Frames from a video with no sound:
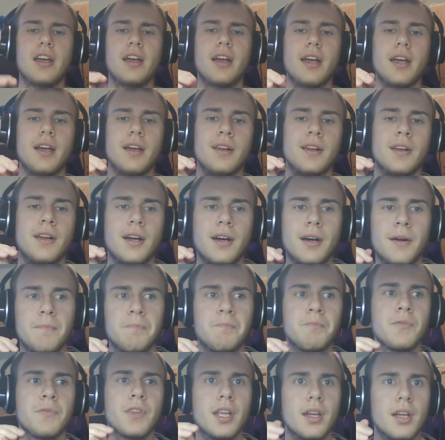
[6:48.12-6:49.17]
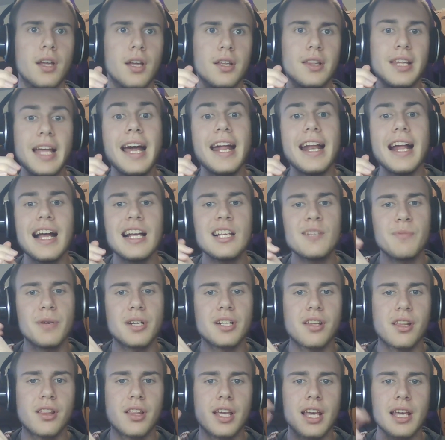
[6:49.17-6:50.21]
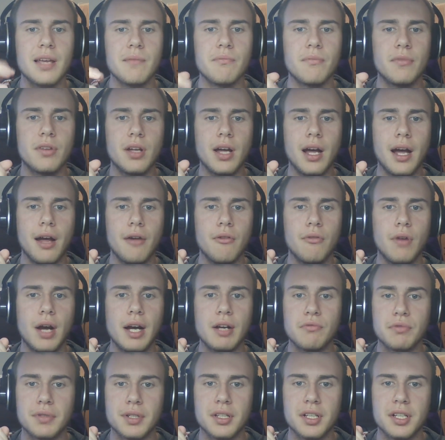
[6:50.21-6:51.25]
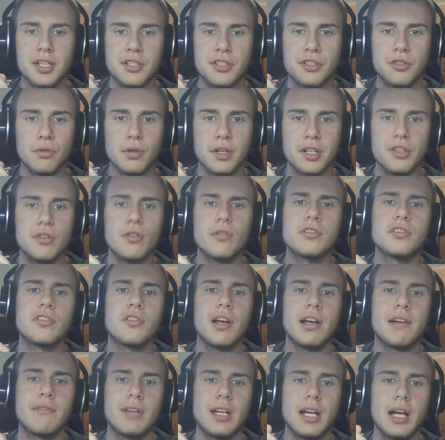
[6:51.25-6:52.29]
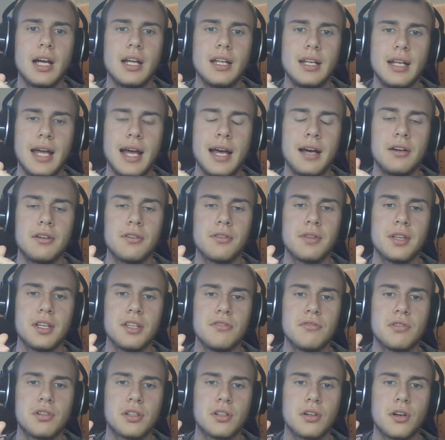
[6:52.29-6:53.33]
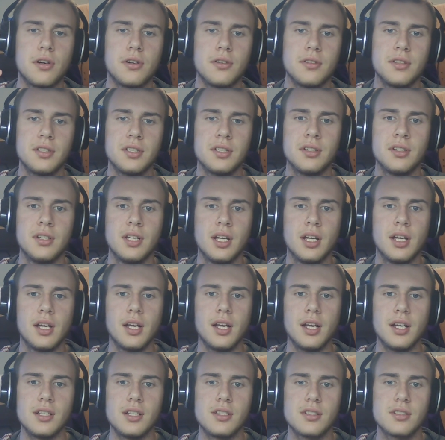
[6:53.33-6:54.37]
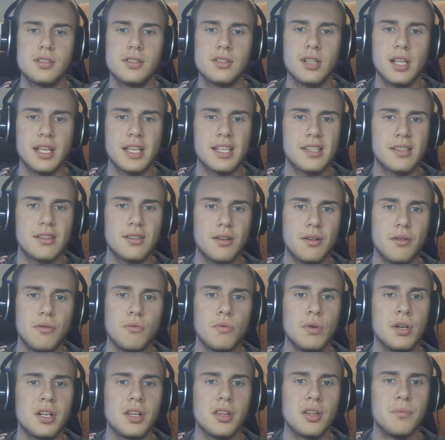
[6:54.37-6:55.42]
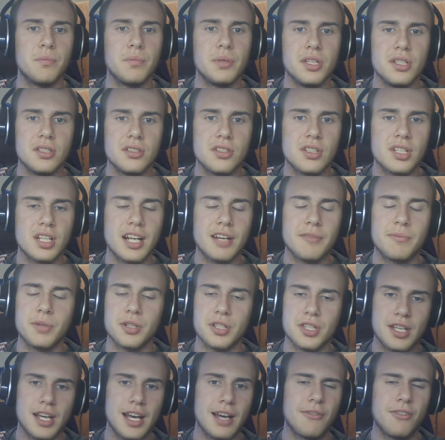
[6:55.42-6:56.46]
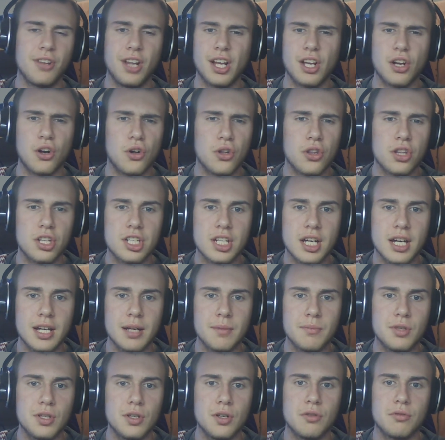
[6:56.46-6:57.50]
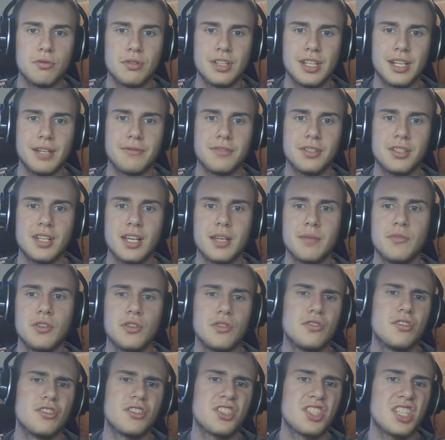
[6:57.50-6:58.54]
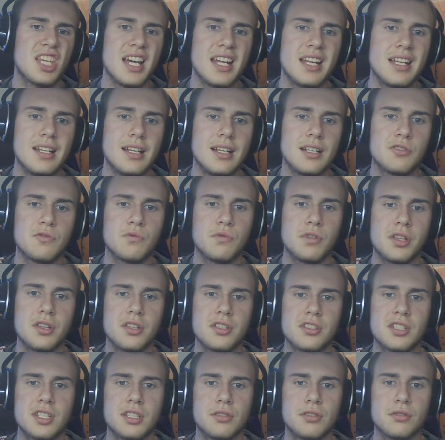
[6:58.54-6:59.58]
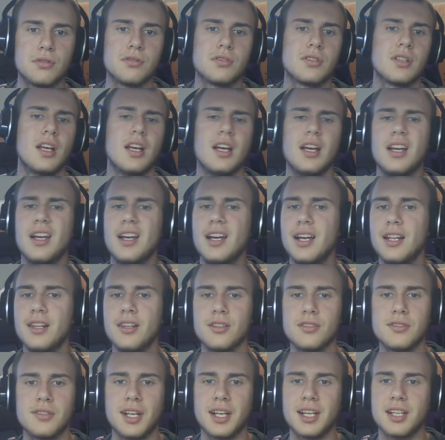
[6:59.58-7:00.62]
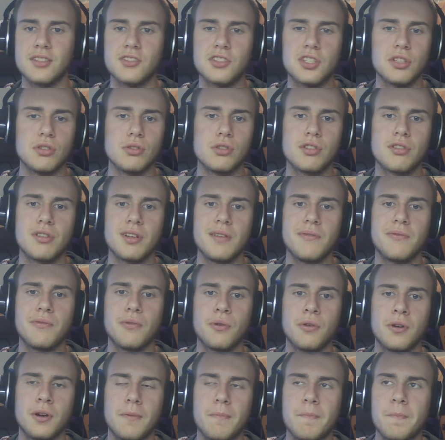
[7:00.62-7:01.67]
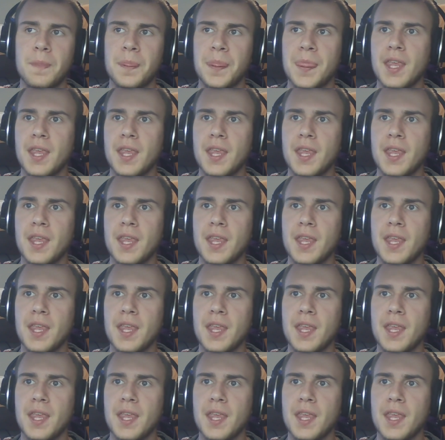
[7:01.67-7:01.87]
And that aspect of the game I really enjoyed. You also have an owl that you can call in. It's like one of the beasts you can have, but you have it like all the time. You don't really have to tame it. You just get it as one of the skills, and there's like a skill tree for it.